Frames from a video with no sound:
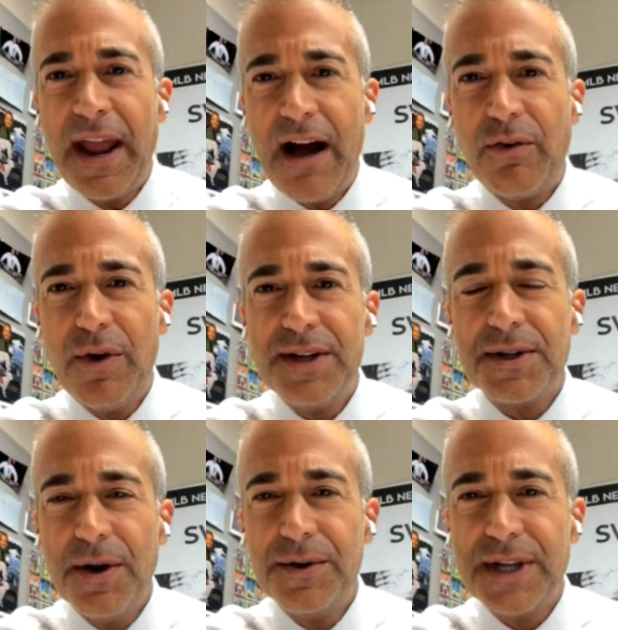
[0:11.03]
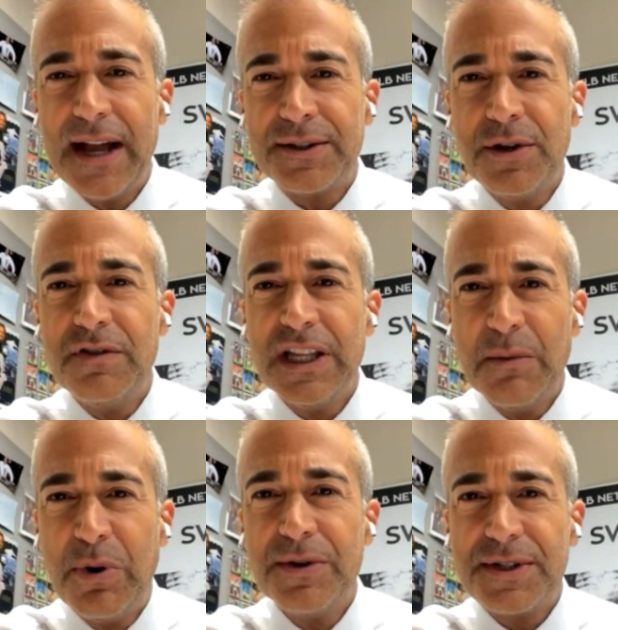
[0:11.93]
Alvarez and Jose Altuve in the
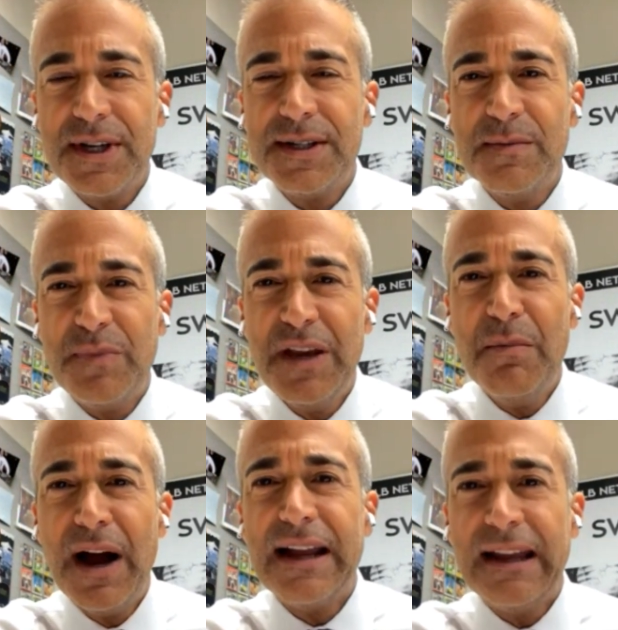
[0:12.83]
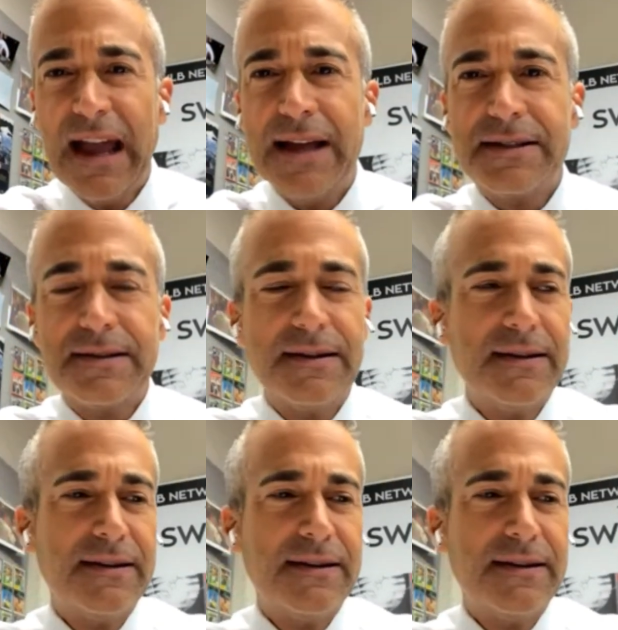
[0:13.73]
postseason? Be my guest.